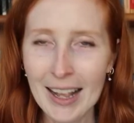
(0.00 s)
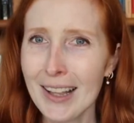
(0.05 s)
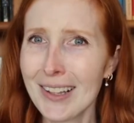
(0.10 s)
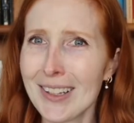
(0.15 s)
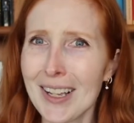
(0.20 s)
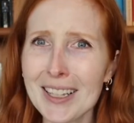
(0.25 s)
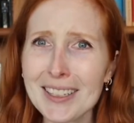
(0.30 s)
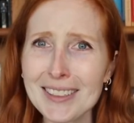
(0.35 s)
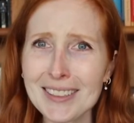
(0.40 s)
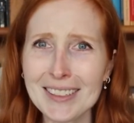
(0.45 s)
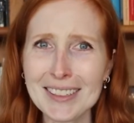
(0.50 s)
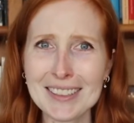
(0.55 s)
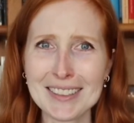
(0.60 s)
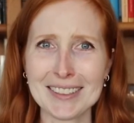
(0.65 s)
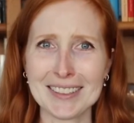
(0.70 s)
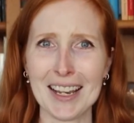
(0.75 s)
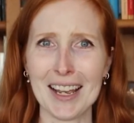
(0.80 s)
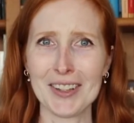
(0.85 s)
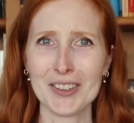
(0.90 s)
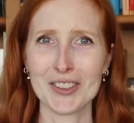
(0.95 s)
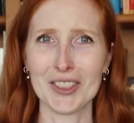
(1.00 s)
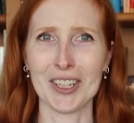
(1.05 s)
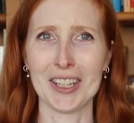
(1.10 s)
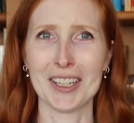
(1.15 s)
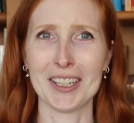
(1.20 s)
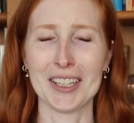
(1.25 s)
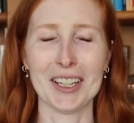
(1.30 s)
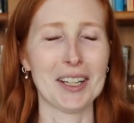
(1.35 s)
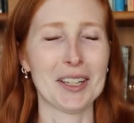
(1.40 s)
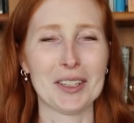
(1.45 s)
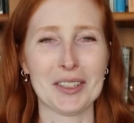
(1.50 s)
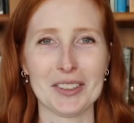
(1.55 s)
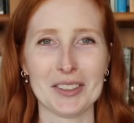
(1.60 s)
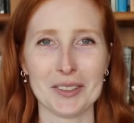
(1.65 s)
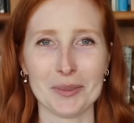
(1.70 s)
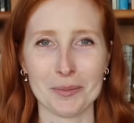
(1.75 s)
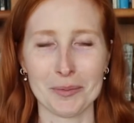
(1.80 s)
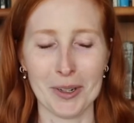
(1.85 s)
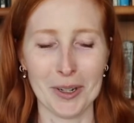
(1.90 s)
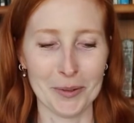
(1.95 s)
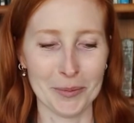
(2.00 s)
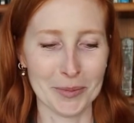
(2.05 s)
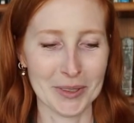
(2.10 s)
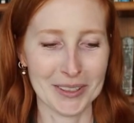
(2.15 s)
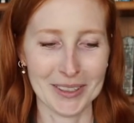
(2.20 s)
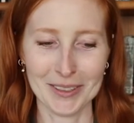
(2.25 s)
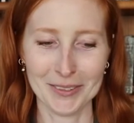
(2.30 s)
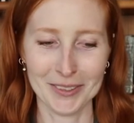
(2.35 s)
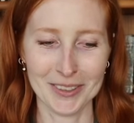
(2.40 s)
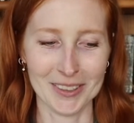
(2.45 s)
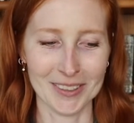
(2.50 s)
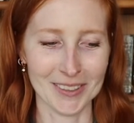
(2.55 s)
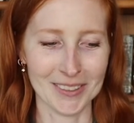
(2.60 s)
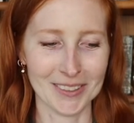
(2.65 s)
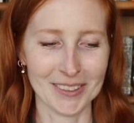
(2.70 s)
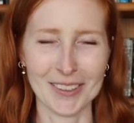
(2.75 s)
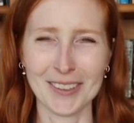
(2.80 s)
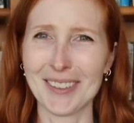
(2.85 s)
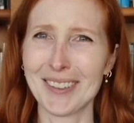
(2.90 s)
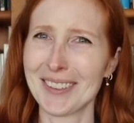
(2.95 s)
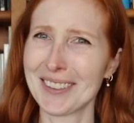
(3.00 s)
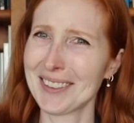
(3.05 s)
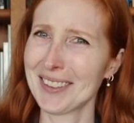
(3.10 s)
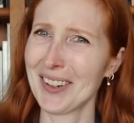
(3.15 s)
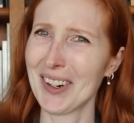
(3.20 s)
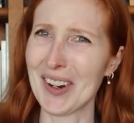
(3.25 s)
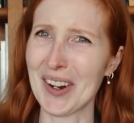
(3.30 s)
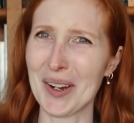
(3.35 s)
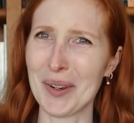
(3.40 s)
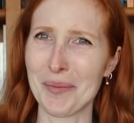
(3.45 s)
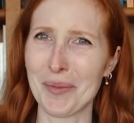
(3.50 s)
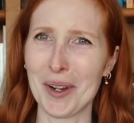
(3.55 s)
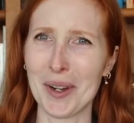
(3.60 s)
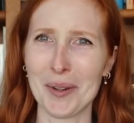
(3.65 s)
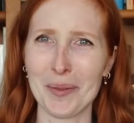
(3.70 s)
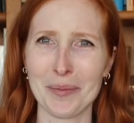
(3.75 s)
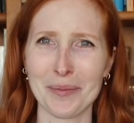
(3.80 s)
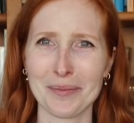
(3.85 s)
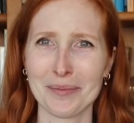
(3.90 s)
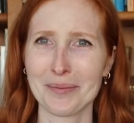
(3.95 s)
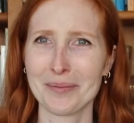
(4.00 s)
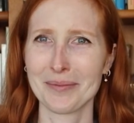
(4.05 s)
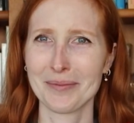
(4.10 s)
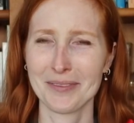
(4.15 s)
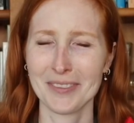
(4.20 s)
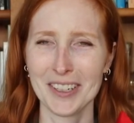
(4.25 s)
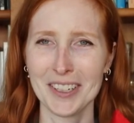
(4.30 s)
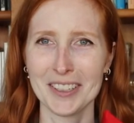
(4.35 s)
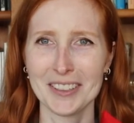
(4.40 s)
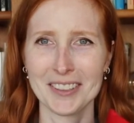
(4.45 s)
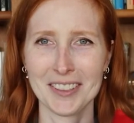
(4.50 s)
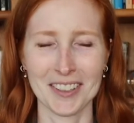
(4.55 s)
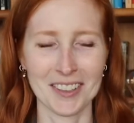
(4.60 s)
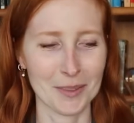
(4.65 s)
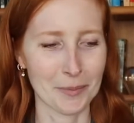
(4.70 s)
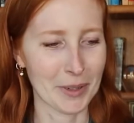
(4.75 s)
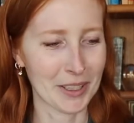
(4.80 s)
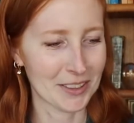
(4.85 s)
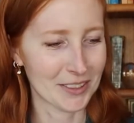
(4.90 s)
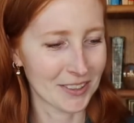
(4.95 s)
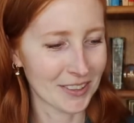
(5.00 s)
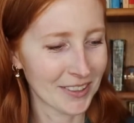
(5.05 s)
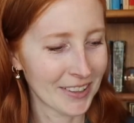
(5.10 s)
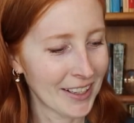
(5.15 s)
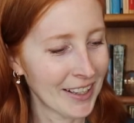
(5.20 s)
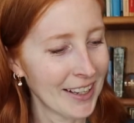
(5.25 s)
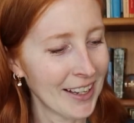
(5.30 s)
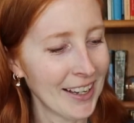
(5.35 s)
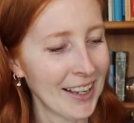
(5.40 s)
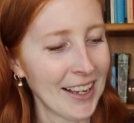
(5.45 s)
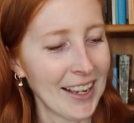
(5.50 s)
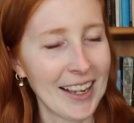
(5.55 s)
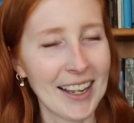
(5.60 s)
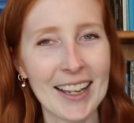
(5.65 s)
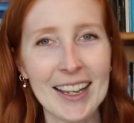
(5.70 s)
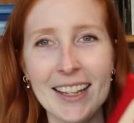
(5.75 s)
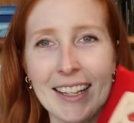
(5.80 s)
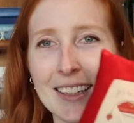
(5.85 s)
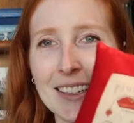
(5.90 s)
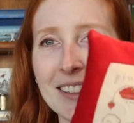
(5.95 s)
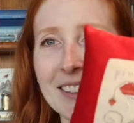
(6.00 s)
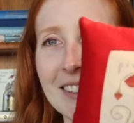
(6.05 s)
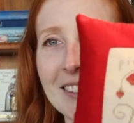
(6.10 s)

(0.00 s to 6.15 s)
Lots of nostalgia in Mom's gifts this year. Sorry, Mom. Very sentimental. And